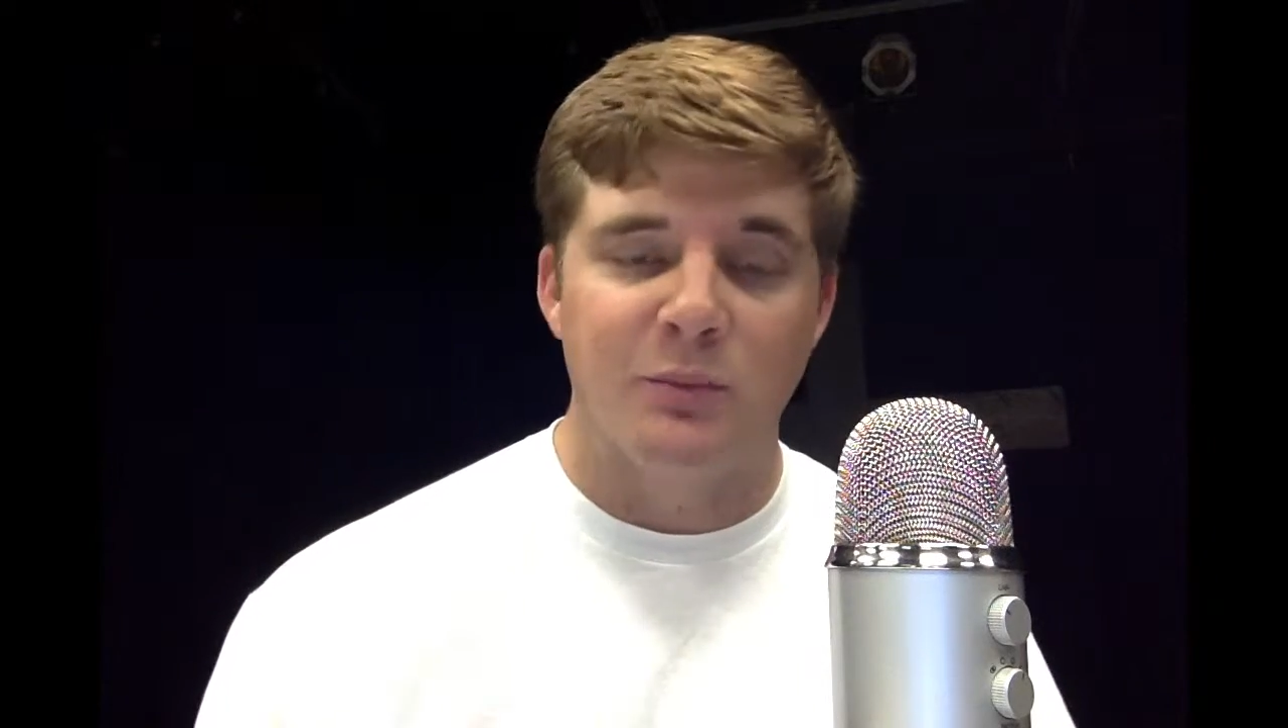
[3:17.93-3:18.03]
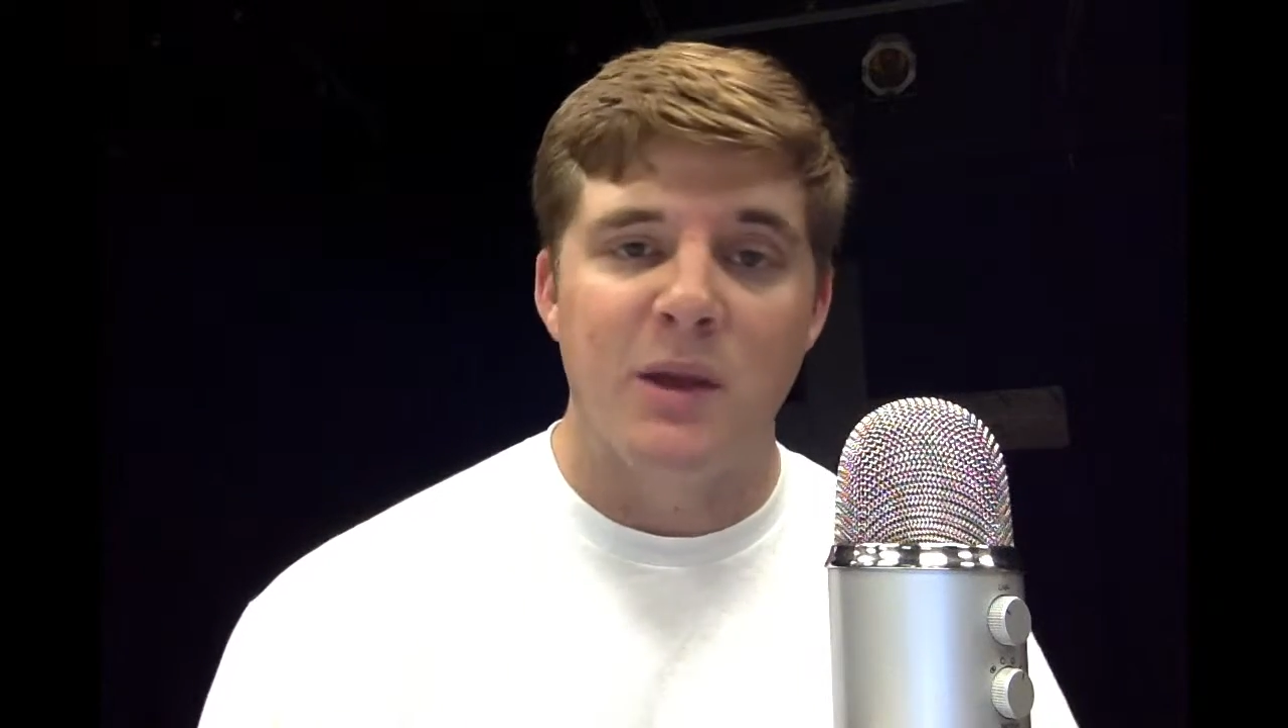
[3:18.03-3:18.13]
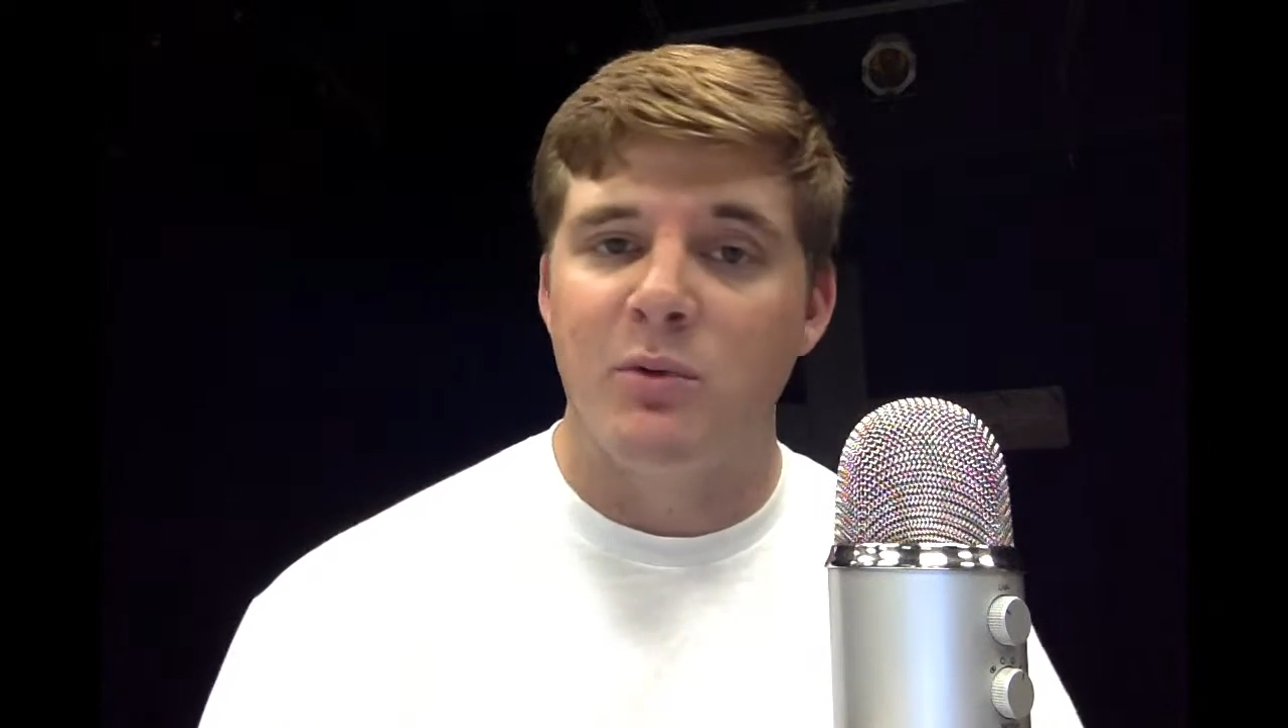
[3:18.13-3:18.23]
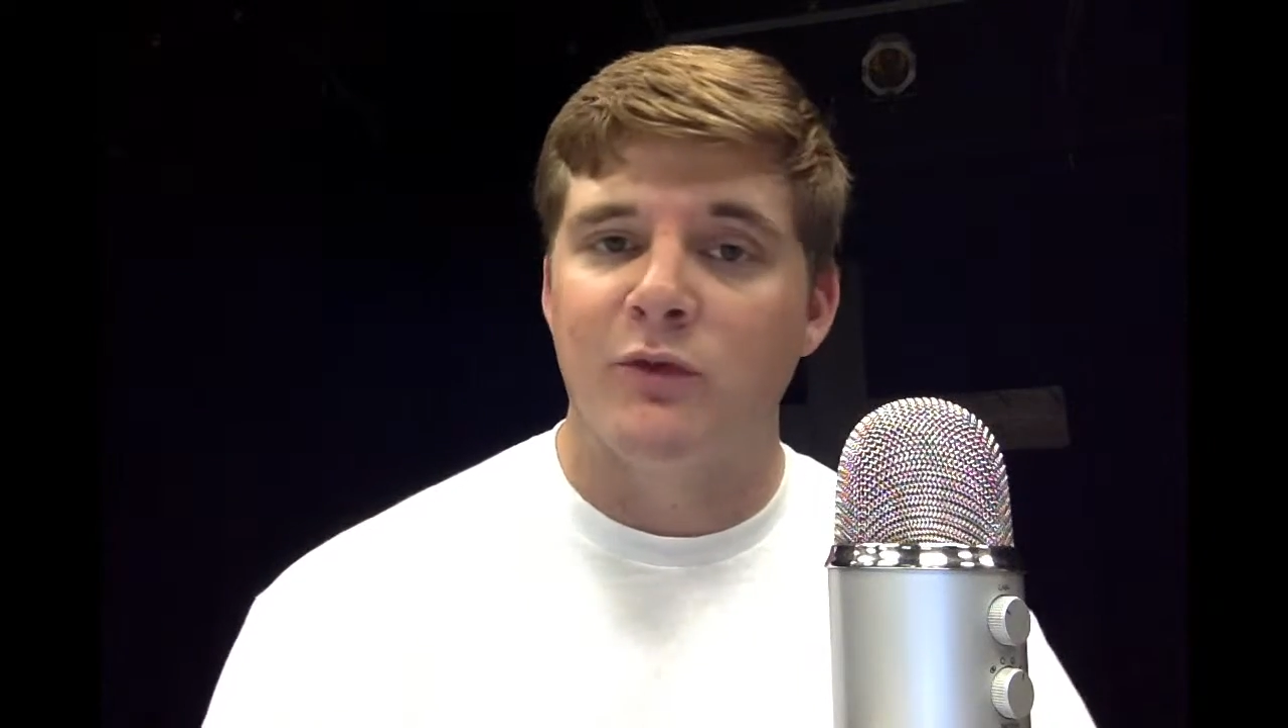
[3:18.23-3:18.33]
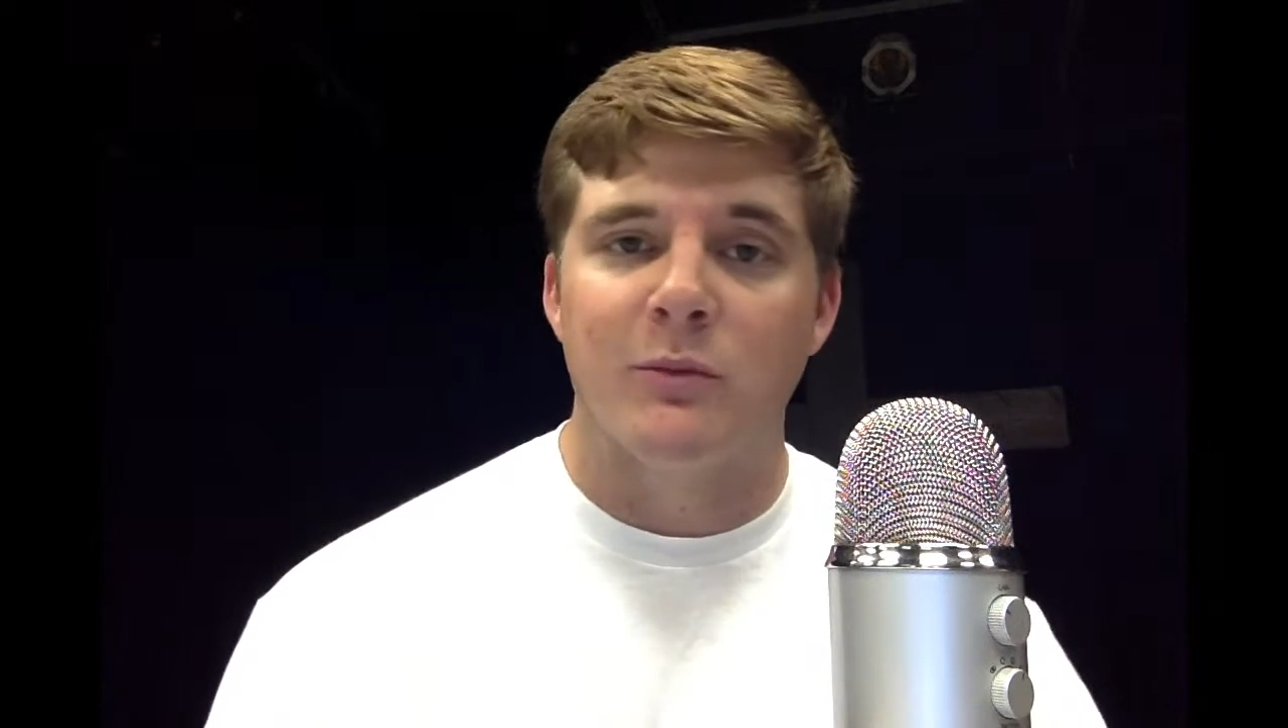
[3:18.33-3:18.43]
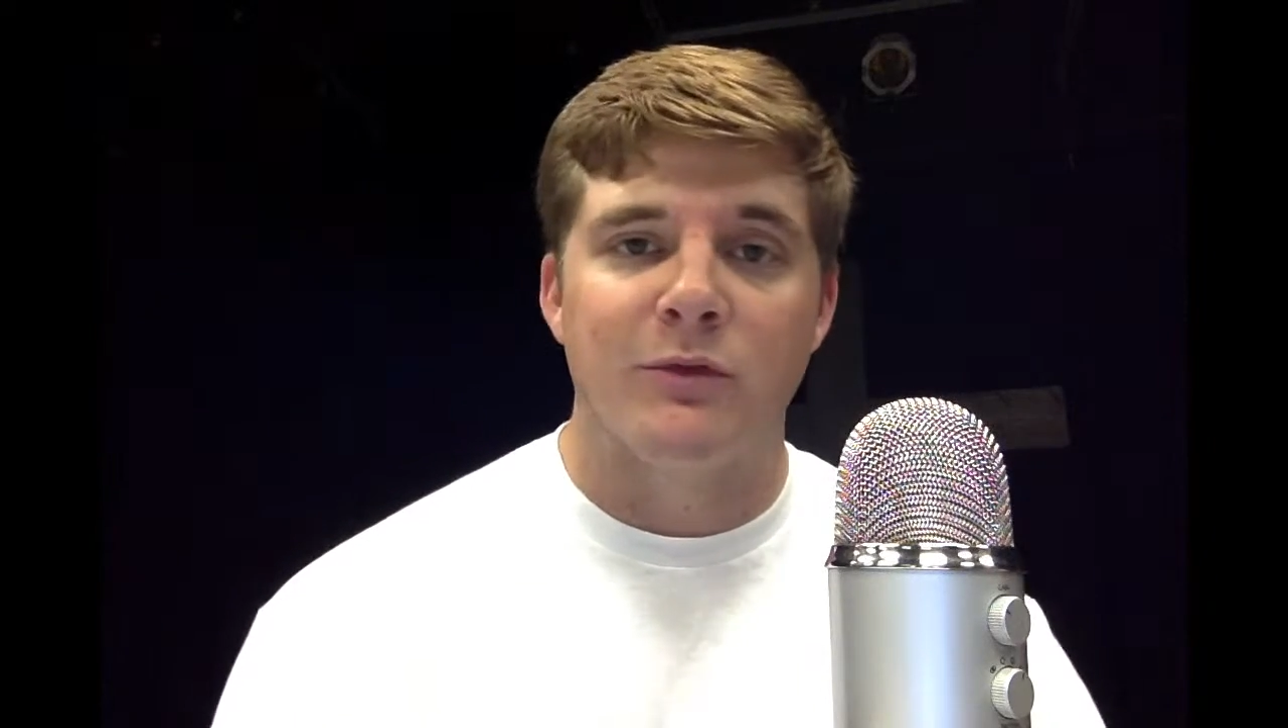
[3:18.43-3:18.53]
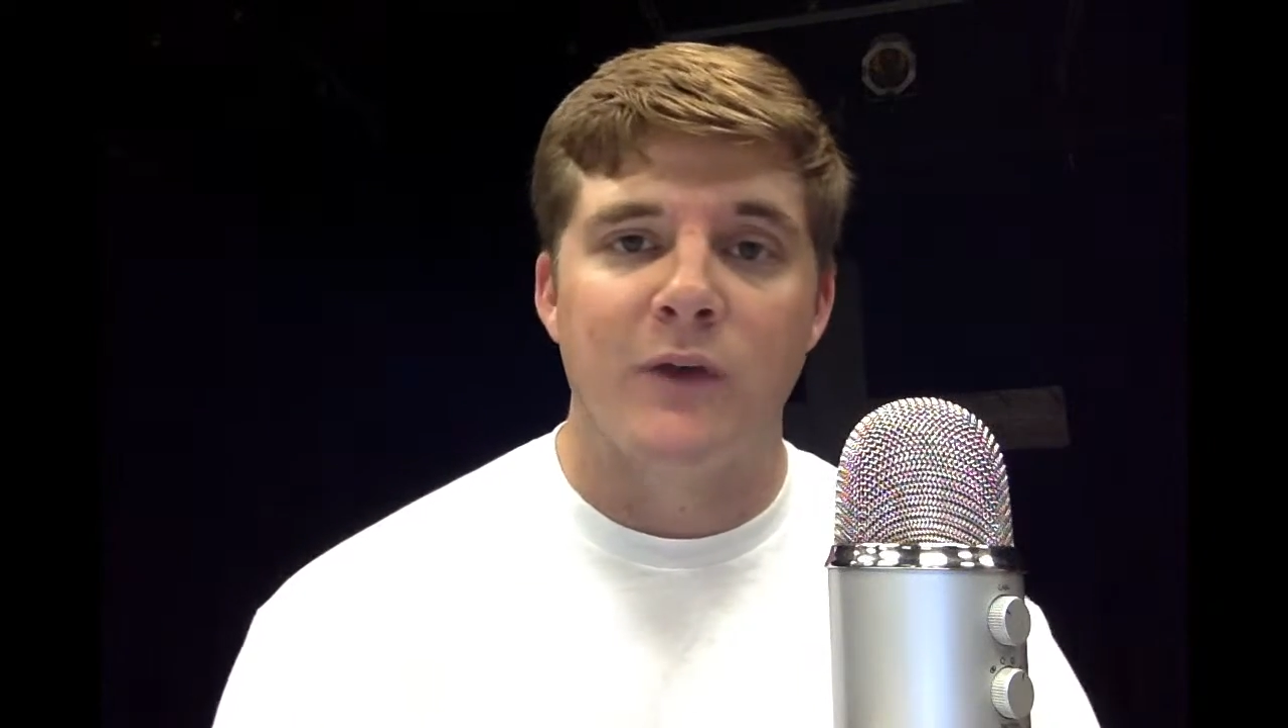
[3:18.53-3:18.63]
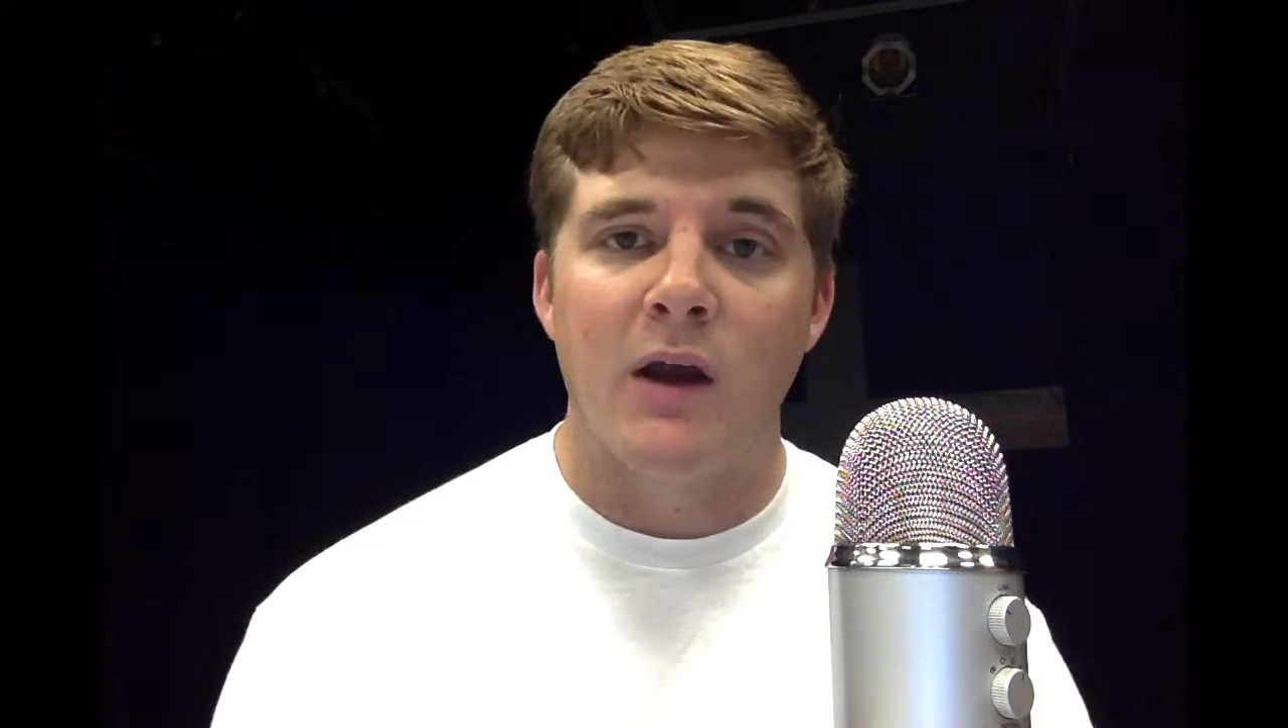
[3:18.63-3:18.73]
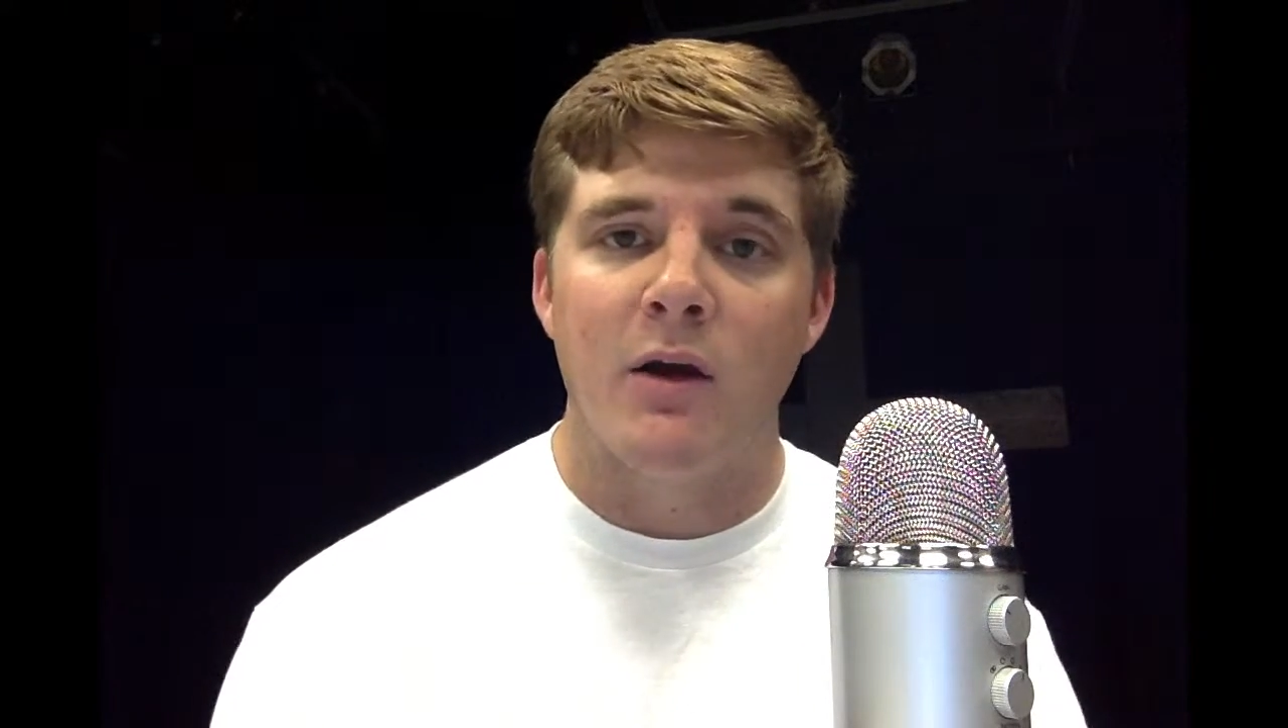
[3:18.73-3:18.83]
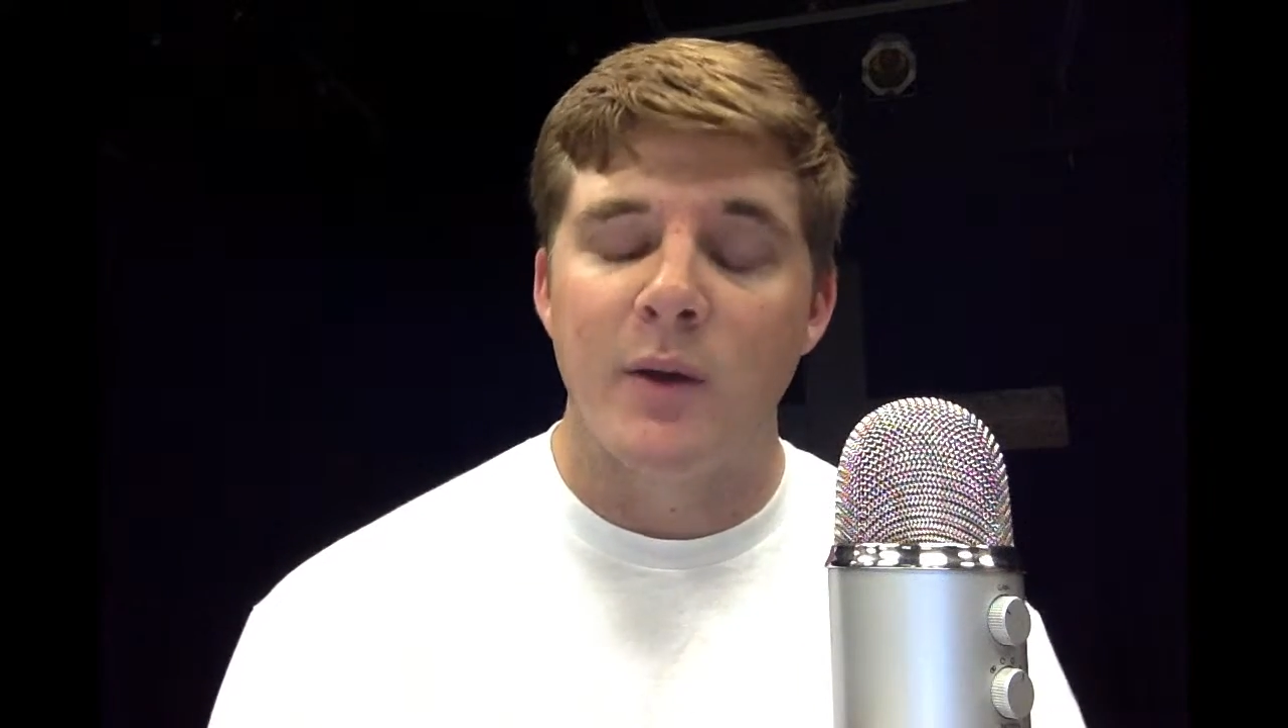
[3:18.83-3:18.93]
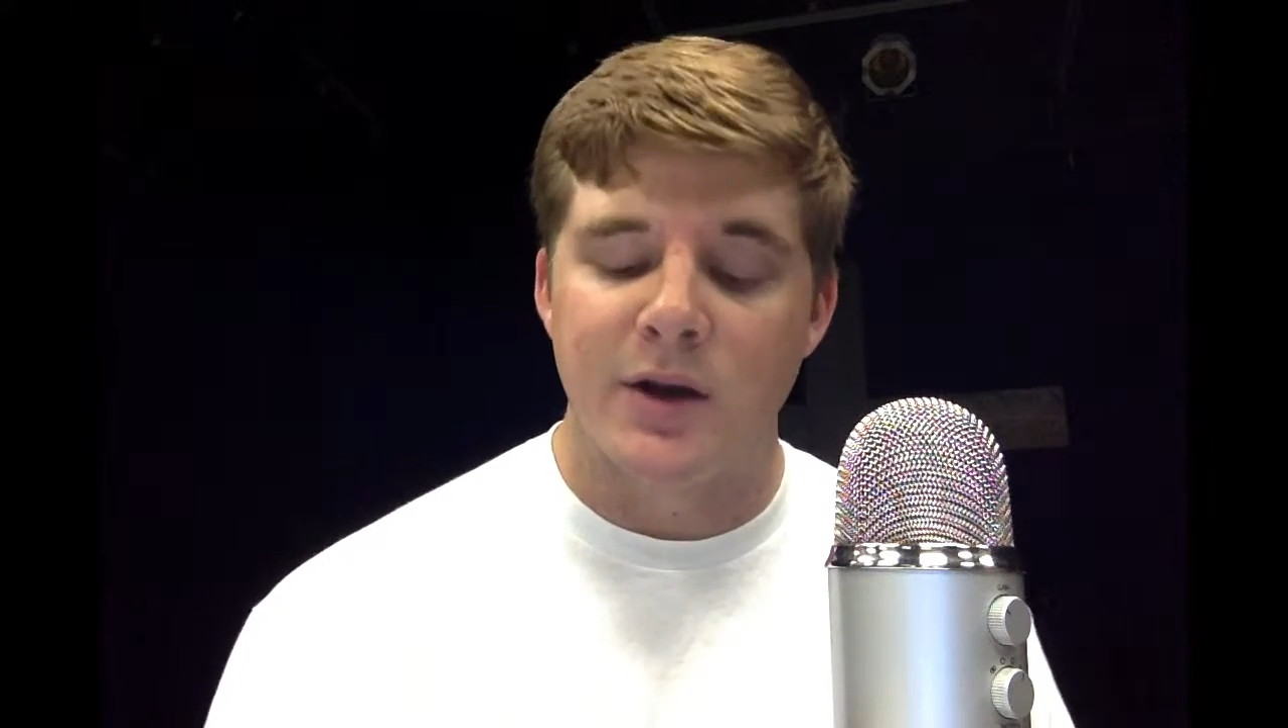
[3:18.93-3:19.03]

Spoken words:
people from Pharaoh.